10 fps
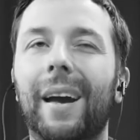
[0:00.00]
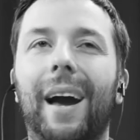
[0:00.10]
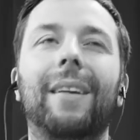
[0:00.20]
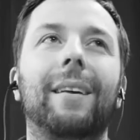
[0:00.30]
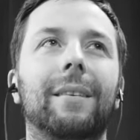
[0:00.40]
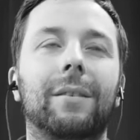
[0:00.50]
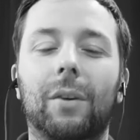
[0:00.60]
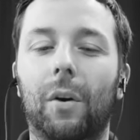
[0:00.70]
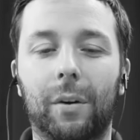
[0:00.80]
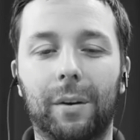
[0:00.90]
I think there's
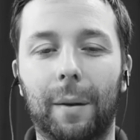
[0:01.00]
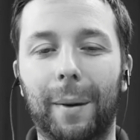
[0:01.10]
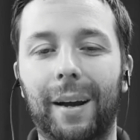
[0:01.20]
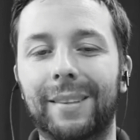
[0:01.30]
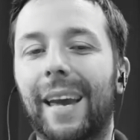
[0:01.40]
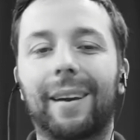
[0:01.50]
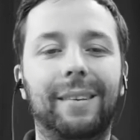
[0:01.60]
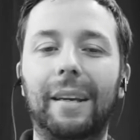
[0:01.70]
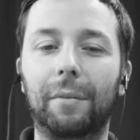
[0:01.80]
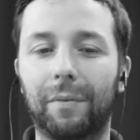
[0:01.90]
talk about a tech
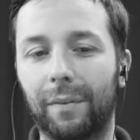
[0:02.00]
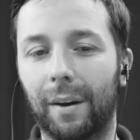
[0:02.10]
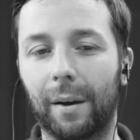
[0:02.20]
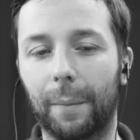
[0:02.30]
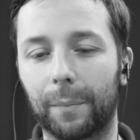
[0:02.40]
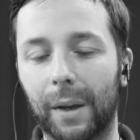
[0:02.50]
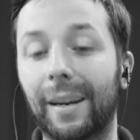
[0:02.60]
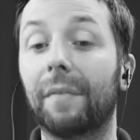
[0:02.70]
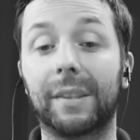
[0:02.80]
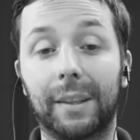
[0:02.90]
a
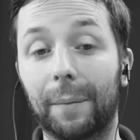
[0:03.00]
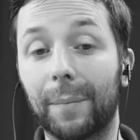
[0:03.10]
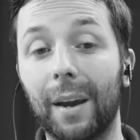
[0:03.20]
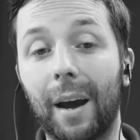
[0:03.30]
deficit.